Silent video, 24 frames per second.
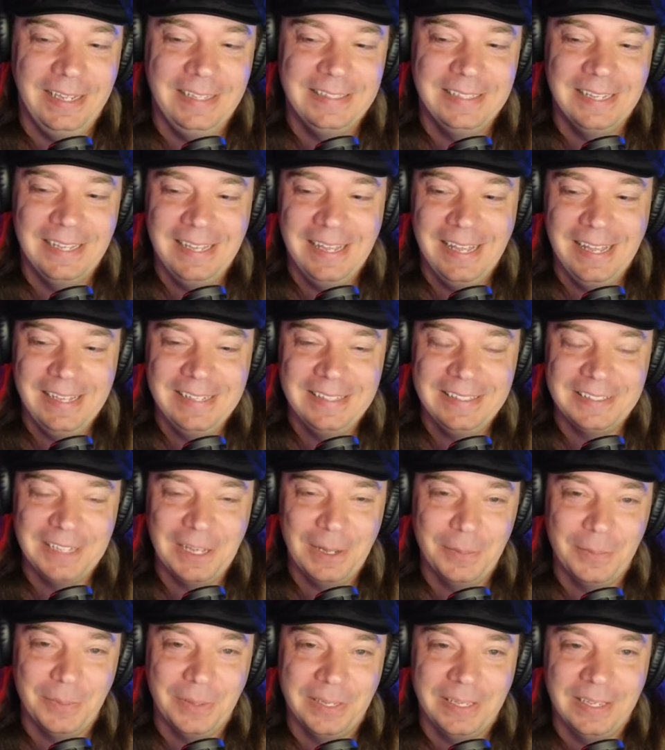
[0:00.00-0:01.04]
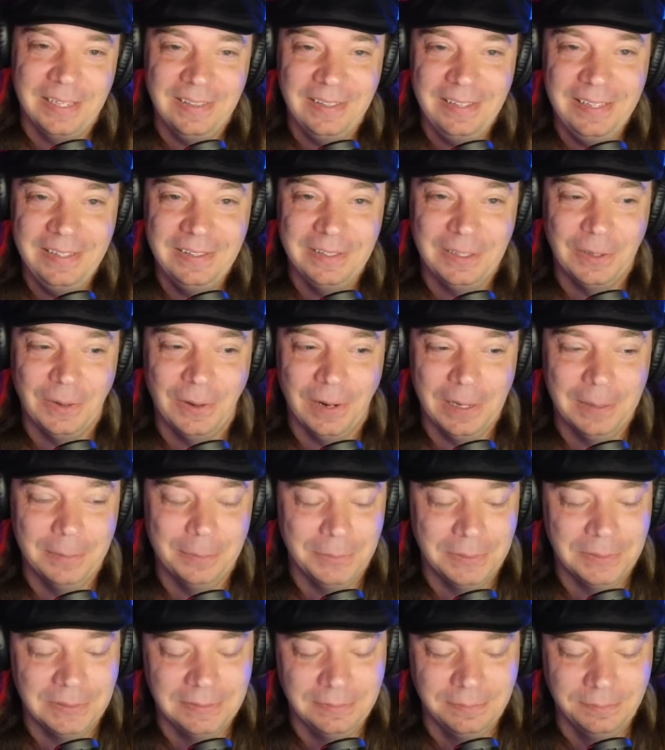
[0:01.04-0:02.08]
ends up killing the
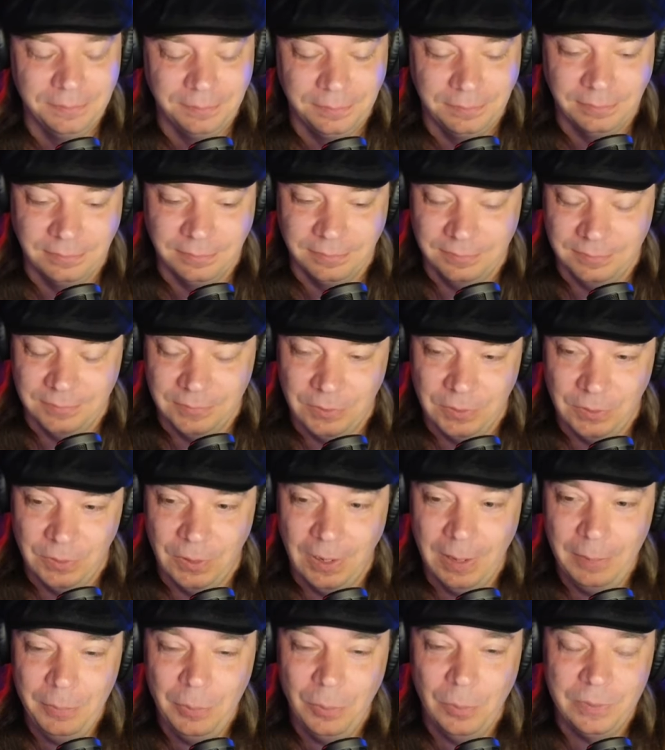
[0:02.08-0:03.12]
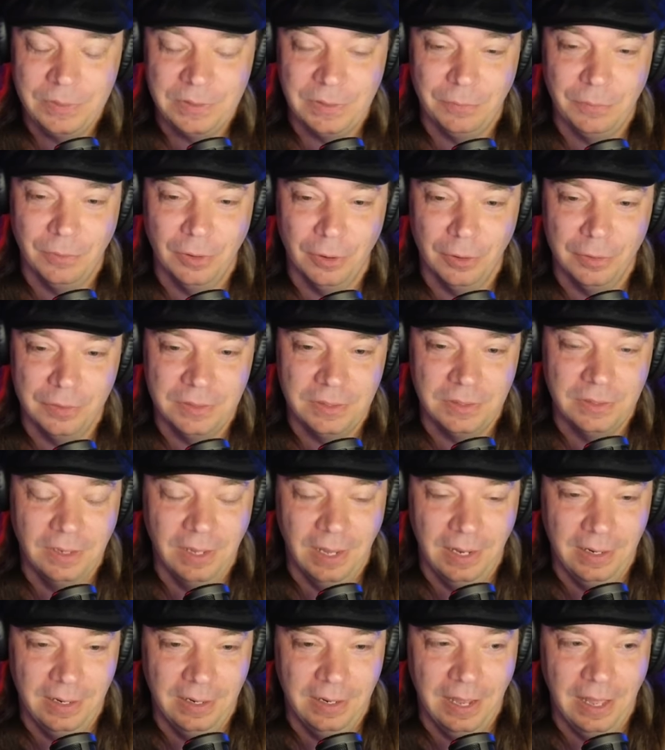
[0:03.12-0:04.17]
grandpa. Grandpa was the first
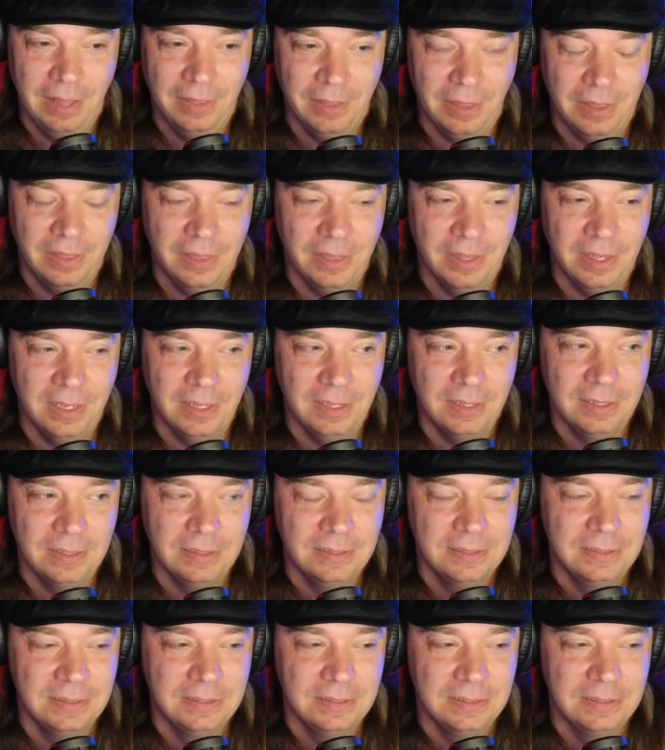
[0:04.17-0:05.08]
death, I think.